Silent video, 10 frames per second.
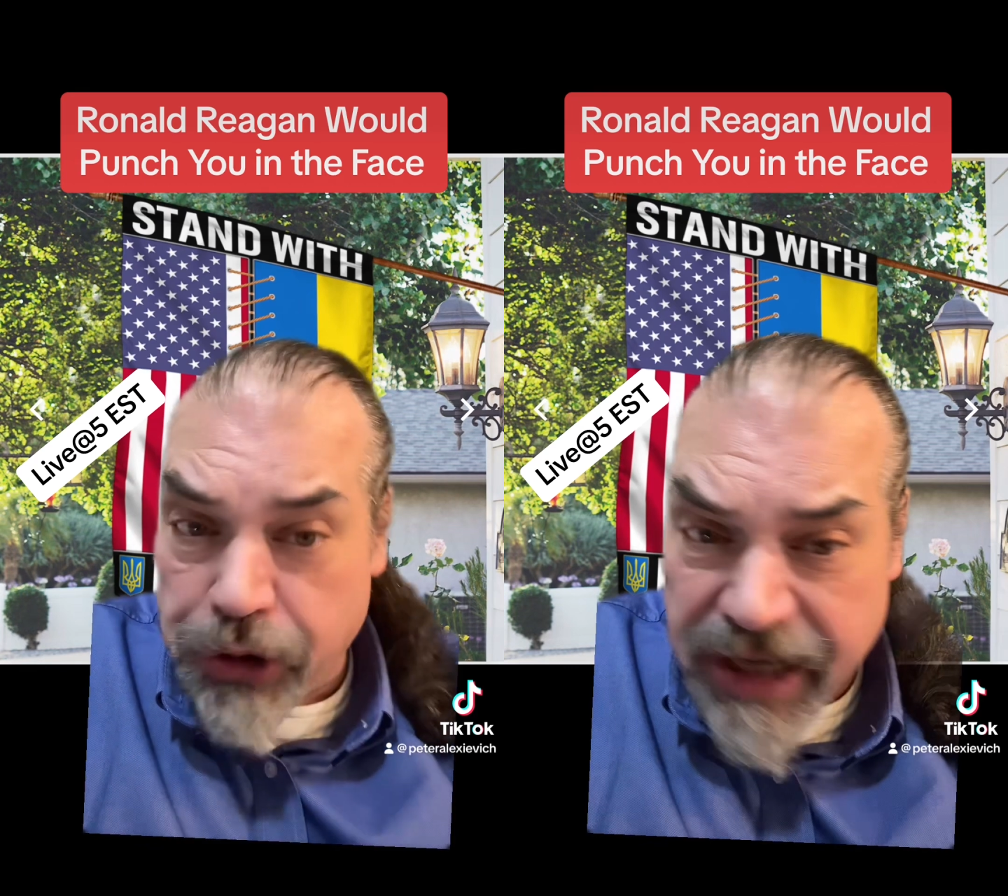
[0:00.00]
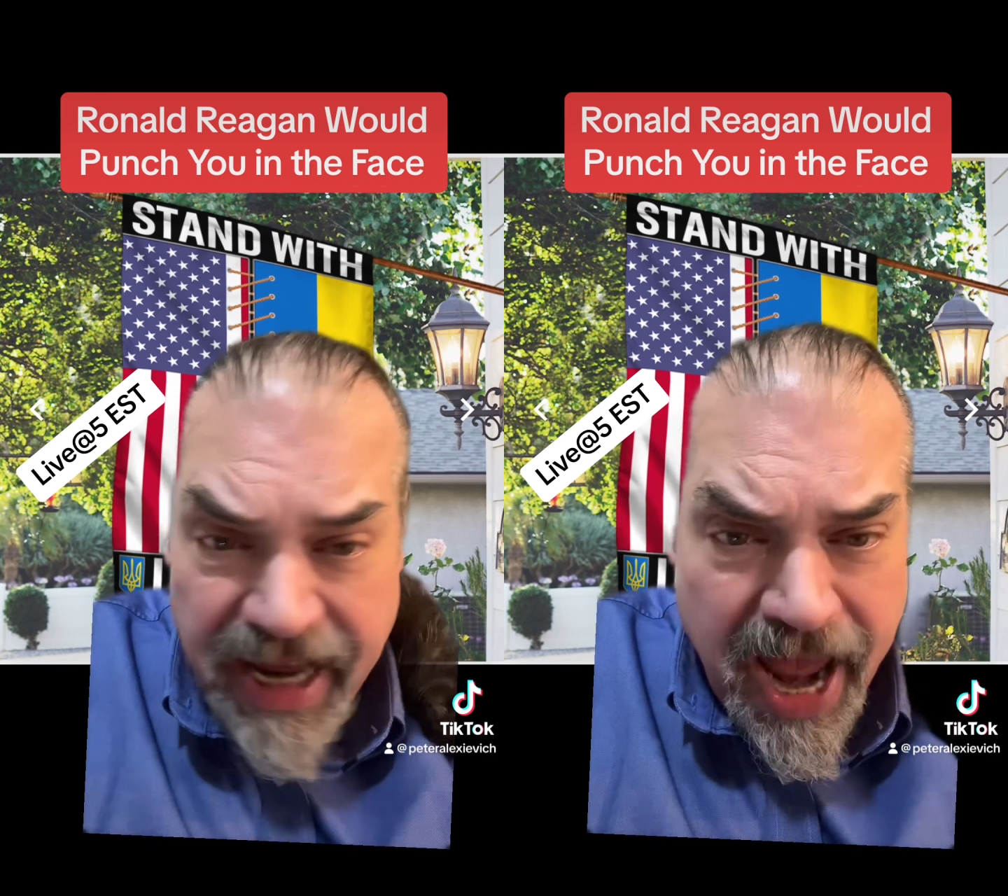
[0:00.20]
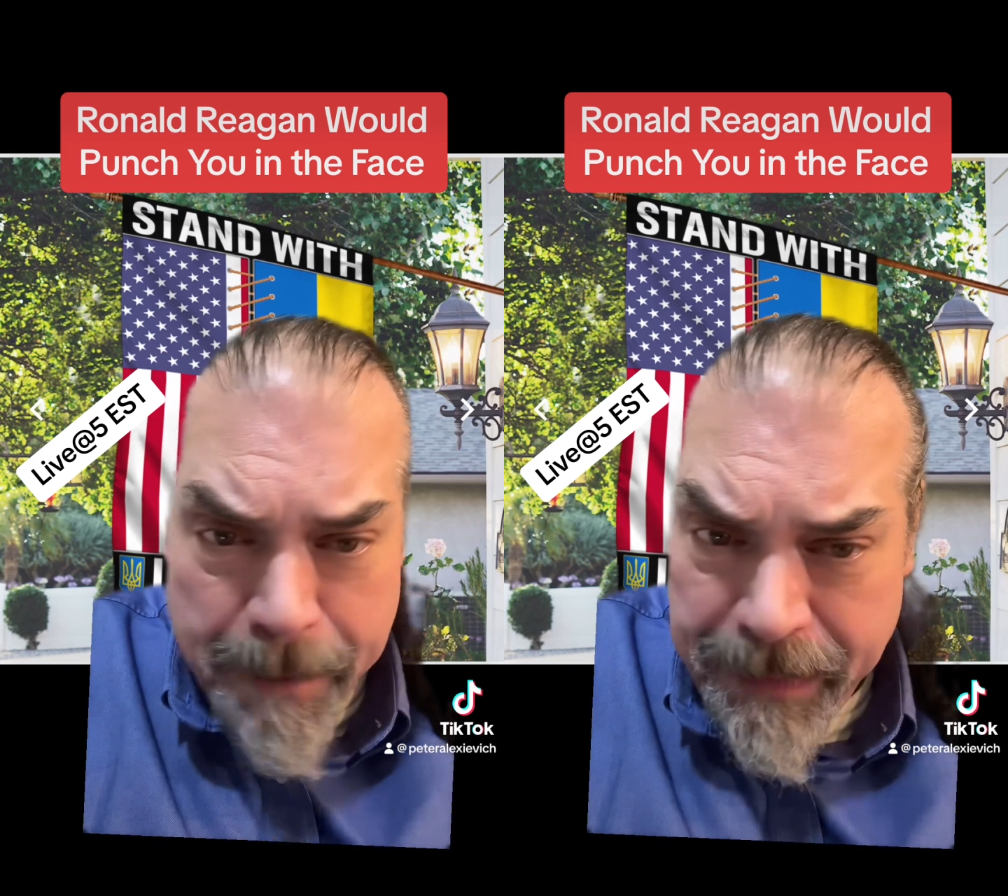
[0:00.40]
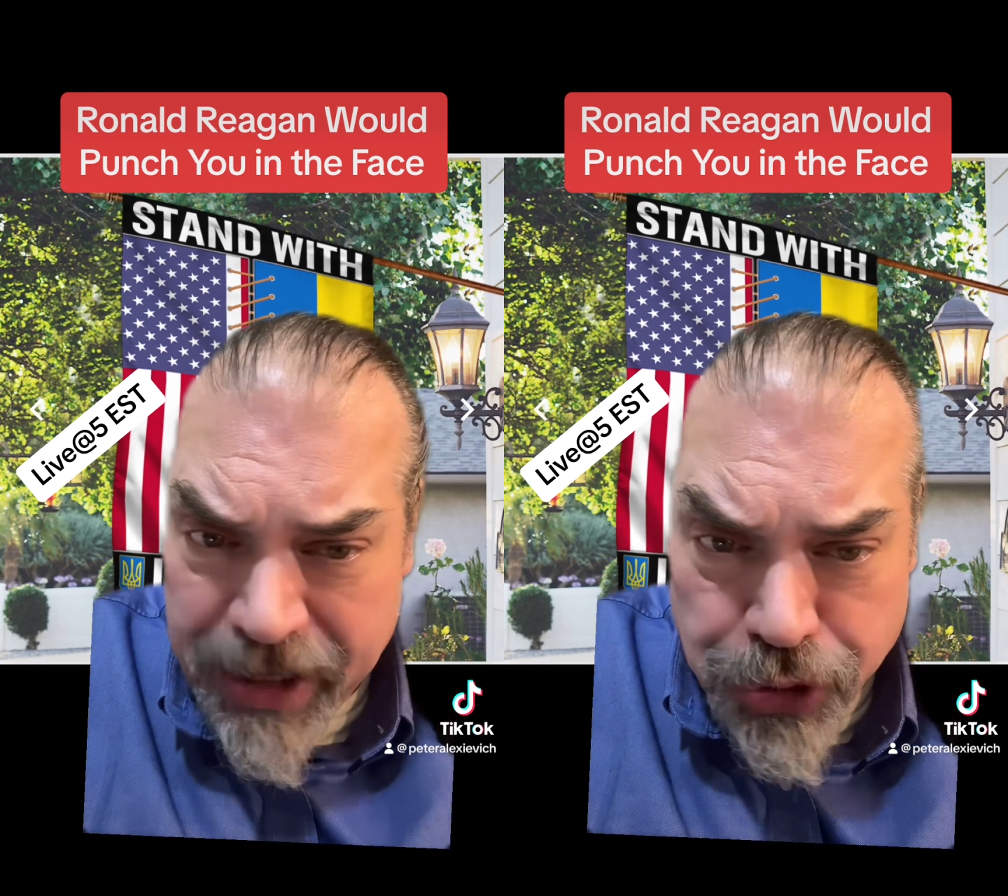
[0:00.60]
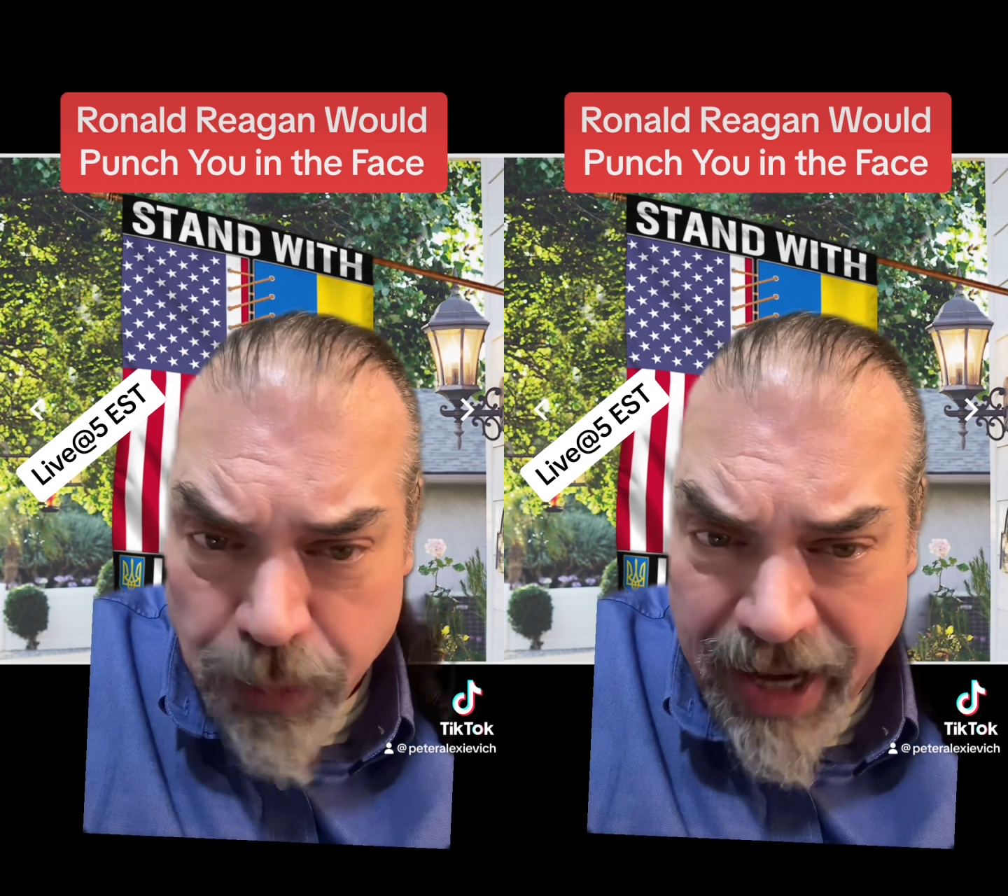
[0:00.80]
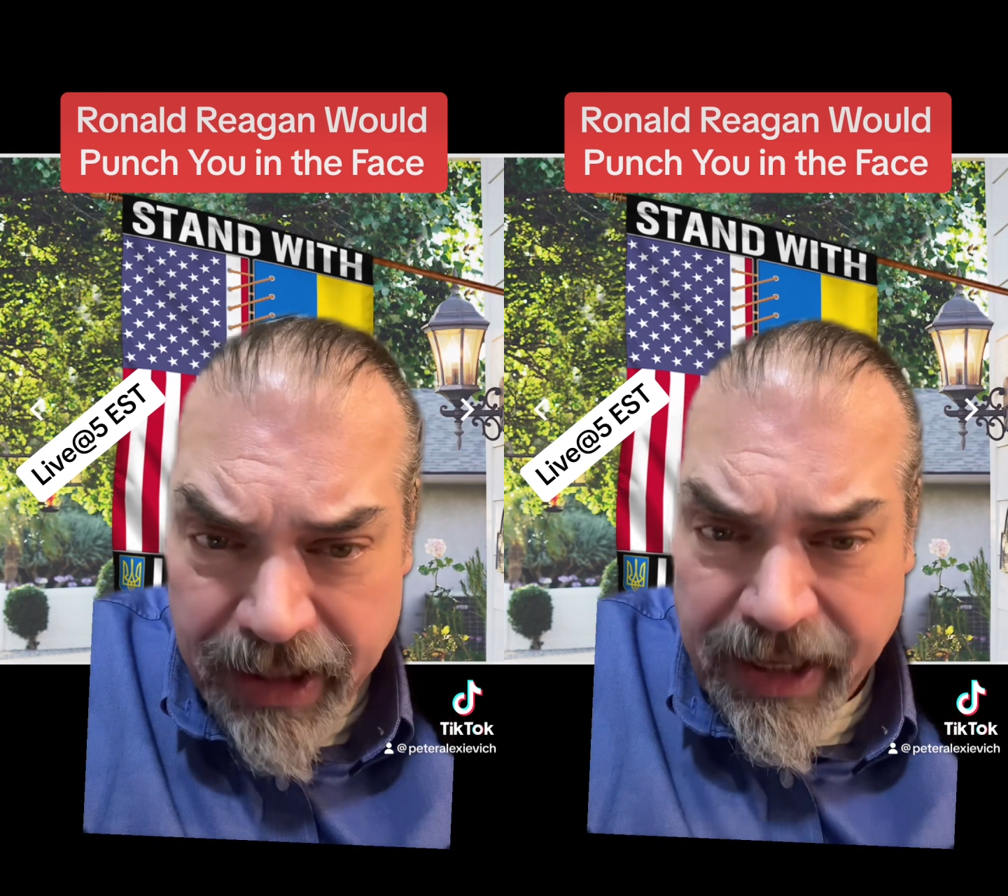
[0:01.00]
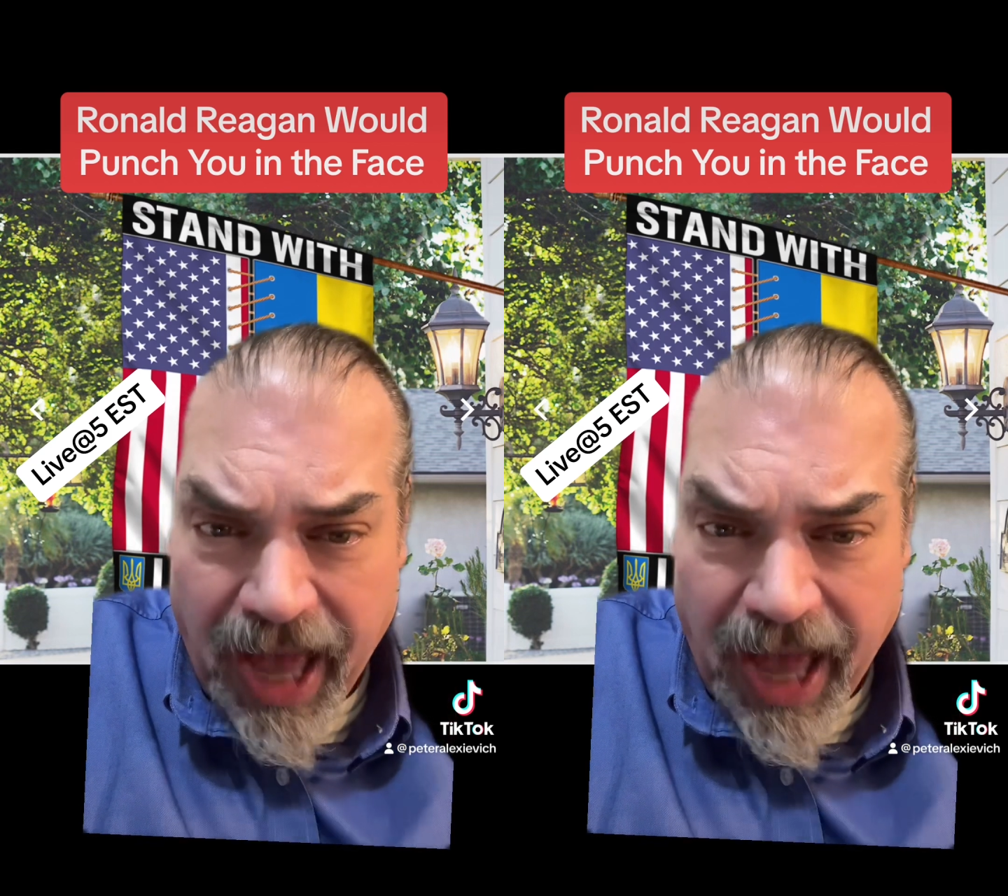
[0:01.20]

DM me directly.